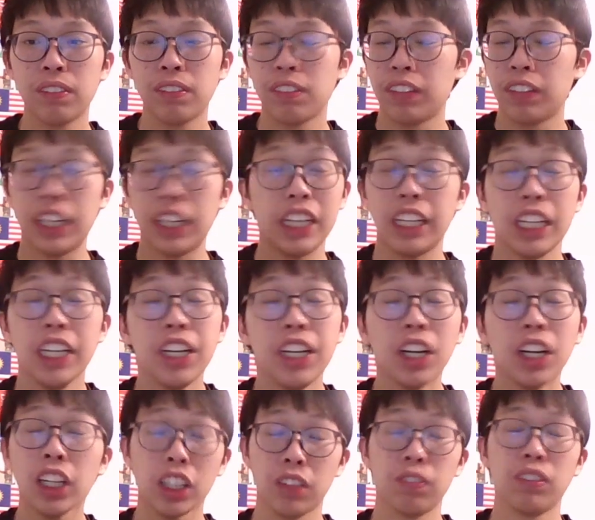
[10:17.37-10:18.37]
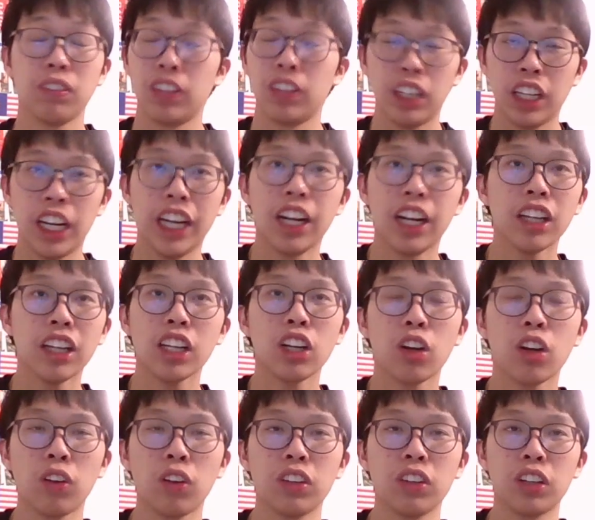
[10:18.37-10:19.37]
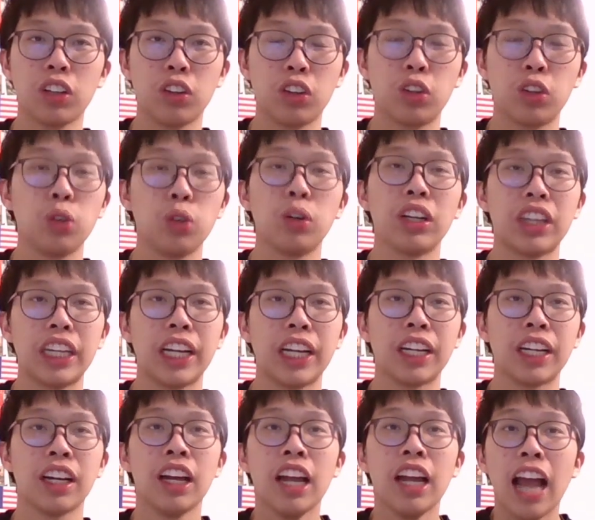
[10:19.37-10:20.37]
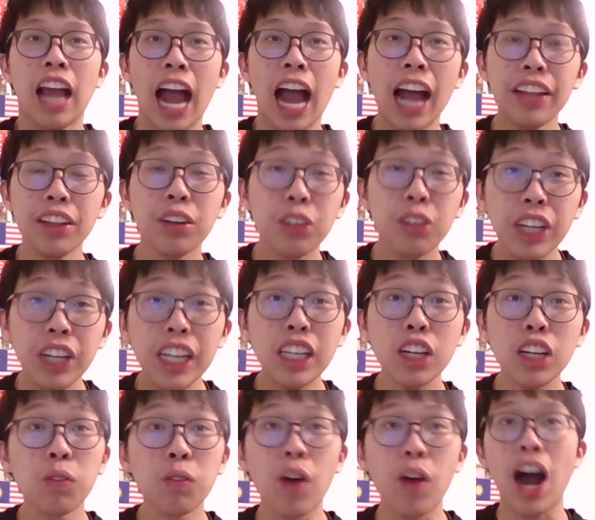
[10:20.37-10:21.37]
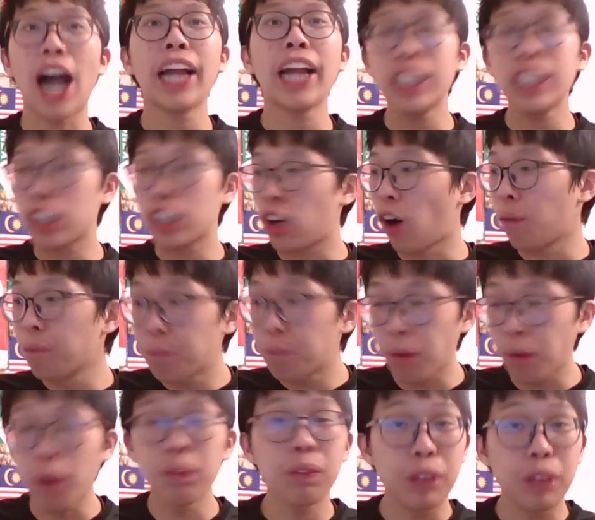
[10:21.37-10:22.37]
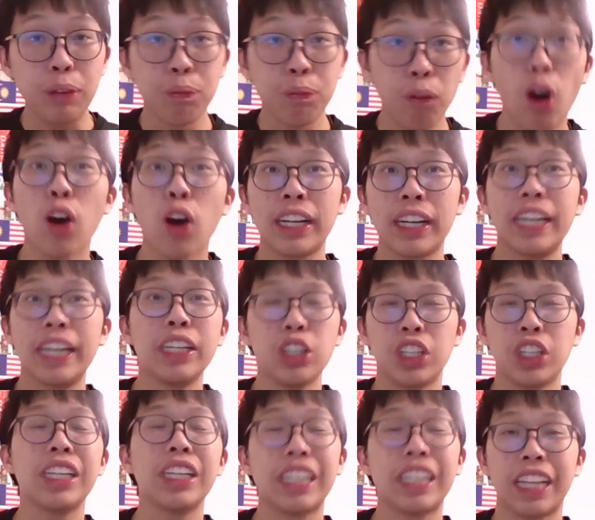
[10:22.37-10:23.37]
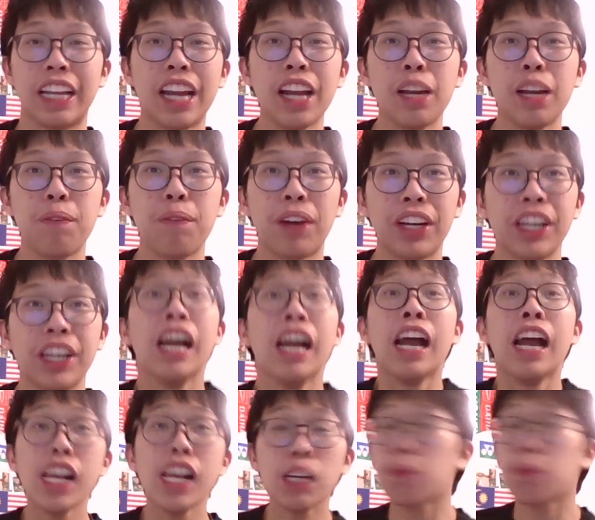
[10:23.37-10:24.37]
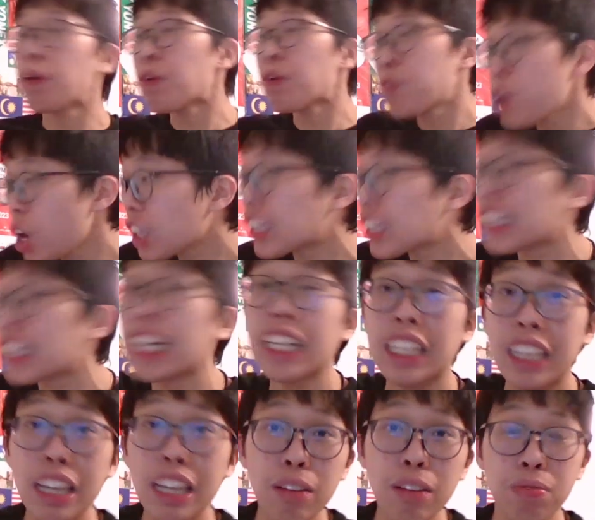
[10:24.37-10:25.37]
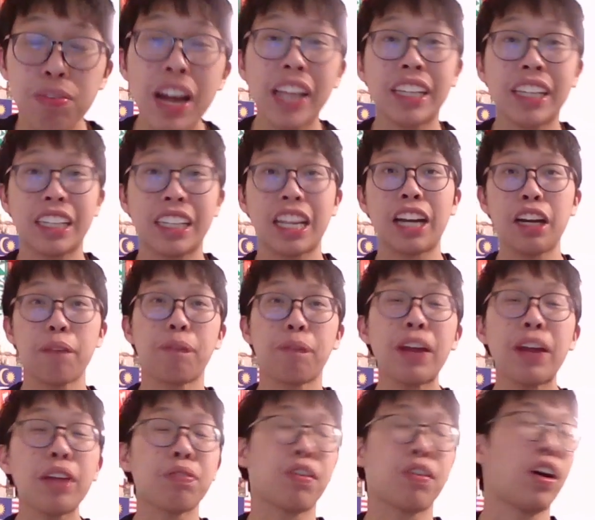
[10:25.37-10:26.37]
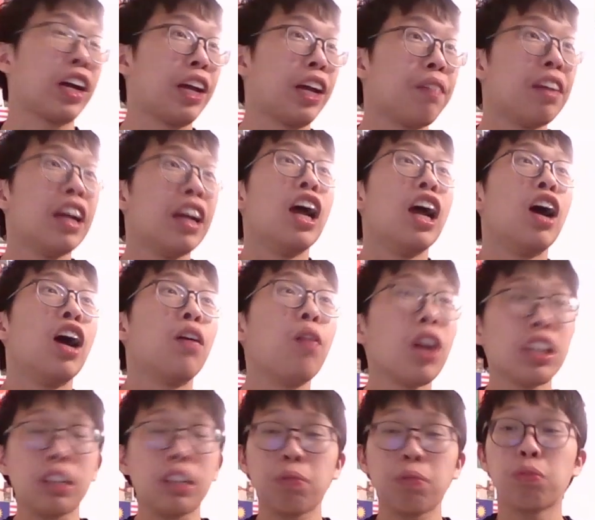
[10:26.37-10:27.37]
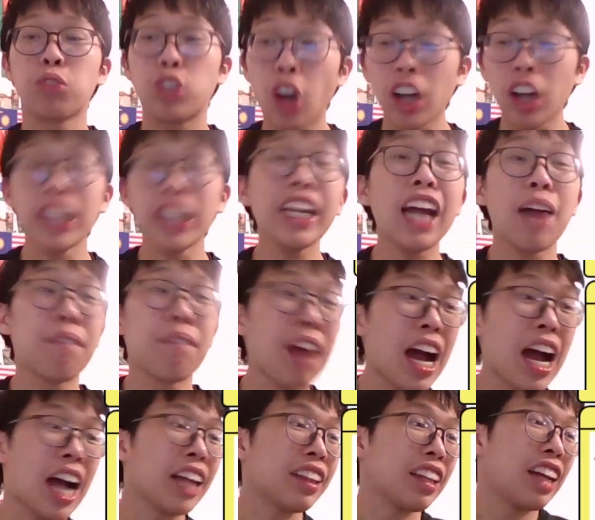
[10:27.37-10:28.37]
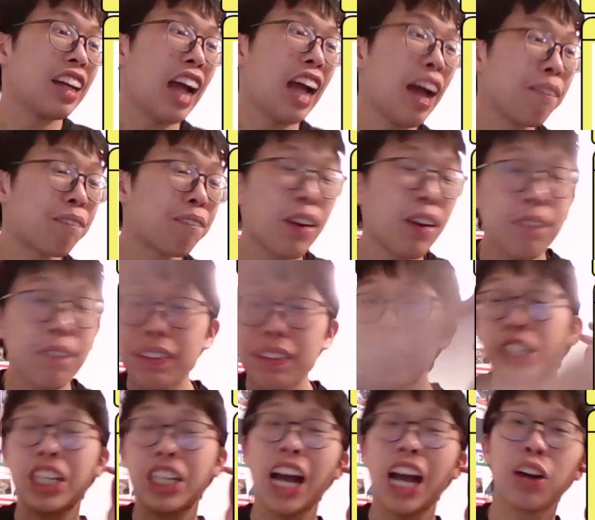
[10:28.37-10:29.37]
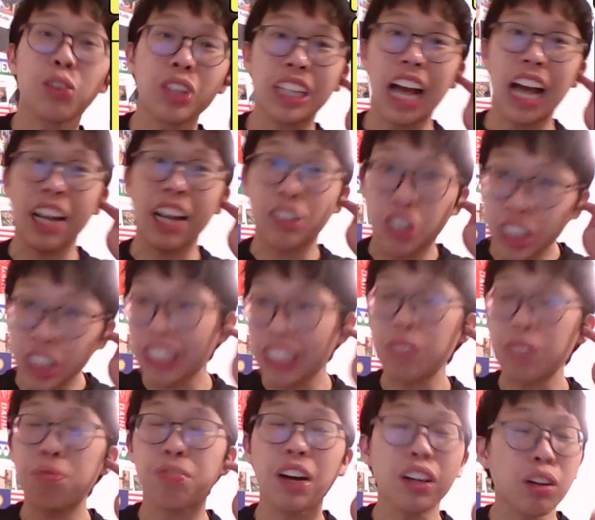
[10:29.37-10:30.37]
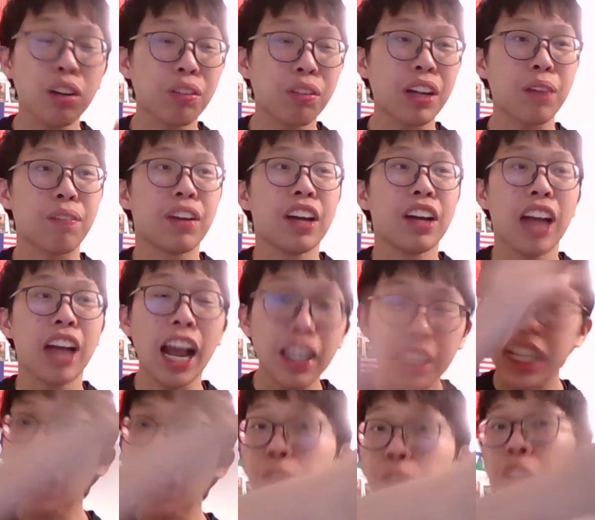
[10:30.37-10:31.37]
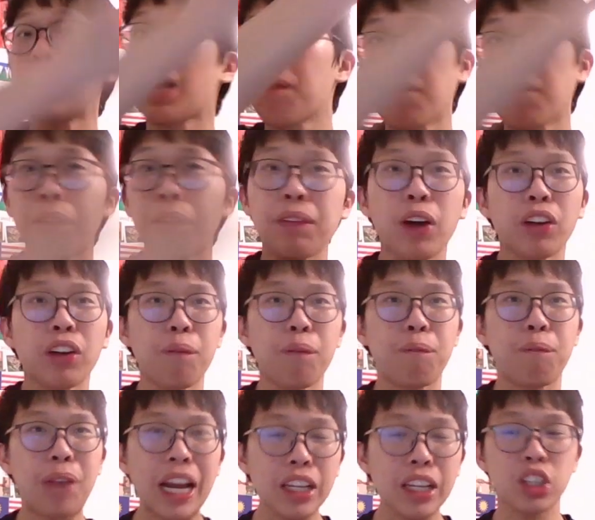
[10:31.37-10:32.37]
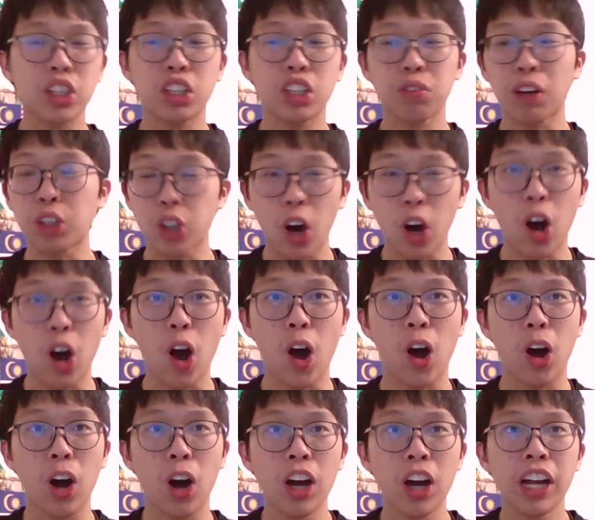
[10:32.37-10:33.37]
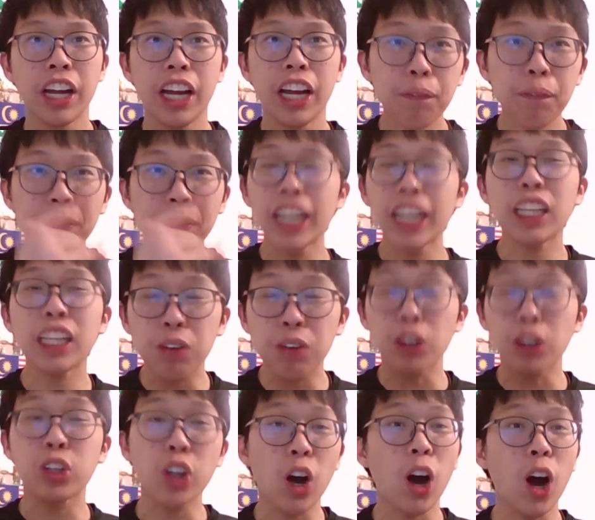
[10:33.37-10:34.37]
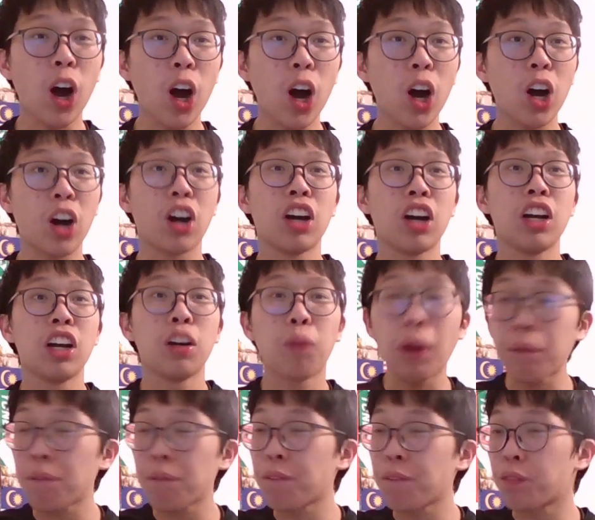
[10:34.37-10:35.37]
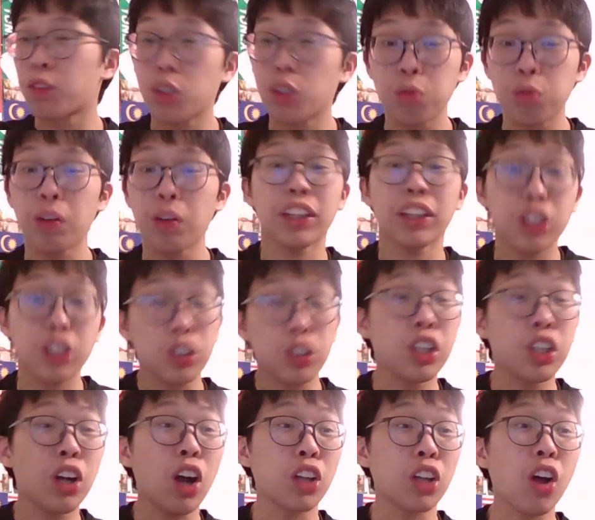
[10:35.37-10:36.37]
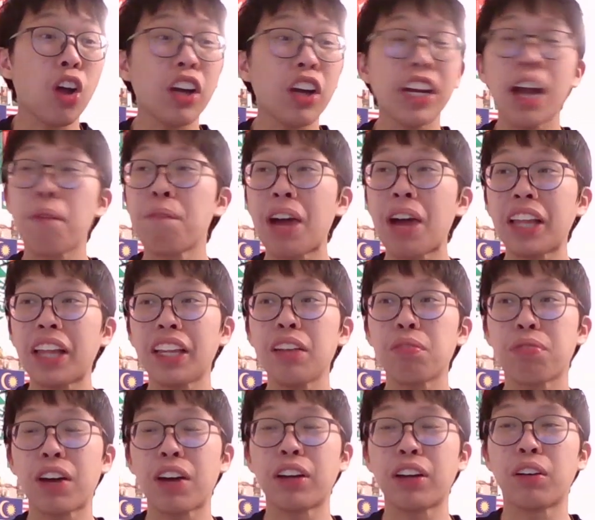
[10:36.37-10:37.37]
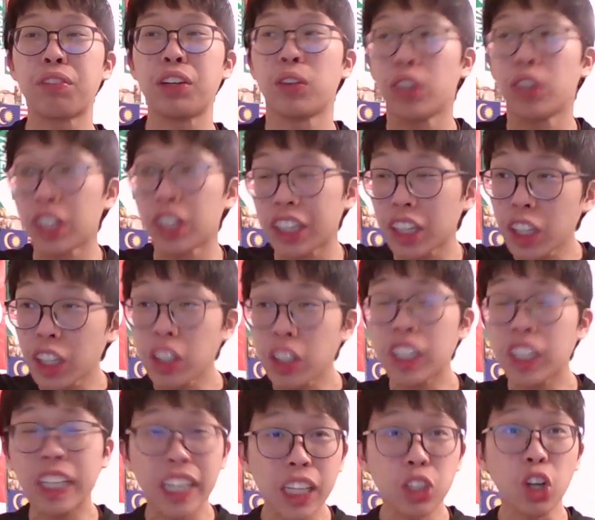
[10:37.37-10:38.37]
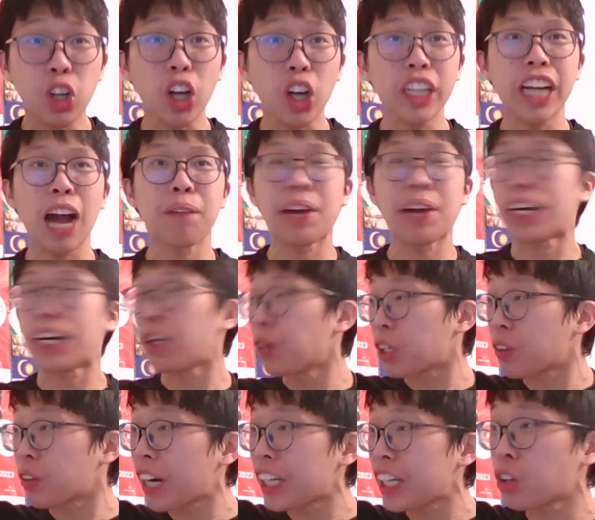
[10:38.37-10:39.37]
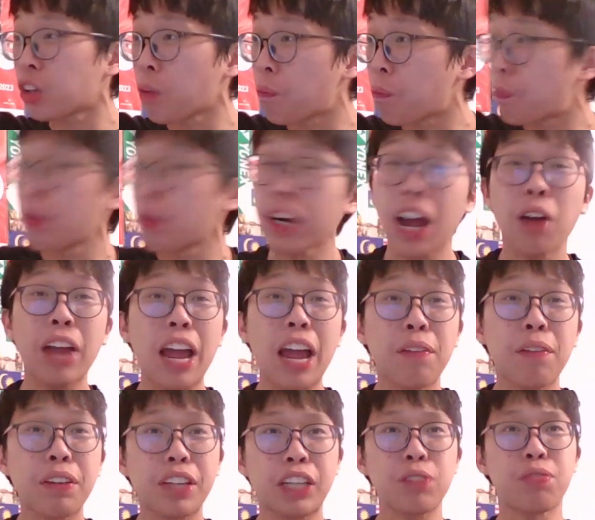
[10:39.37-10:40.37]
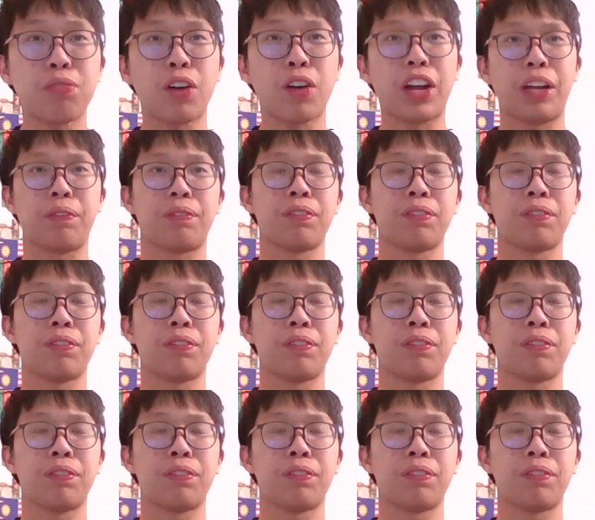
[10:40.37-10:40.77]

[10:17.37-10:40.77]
He he doesn't he doesn't do a thing. And the reason why he's got probably more clean sheets than anybody is because his defense that he played for him was Jordi Amat and probably Shahrul Saad just in front of him. And Shahrul Saad might be on the bench for Johor. He plays for Johor when when you got Jordi Amat in front of you. You see Jordi Amat, he was ready to put out everything for him.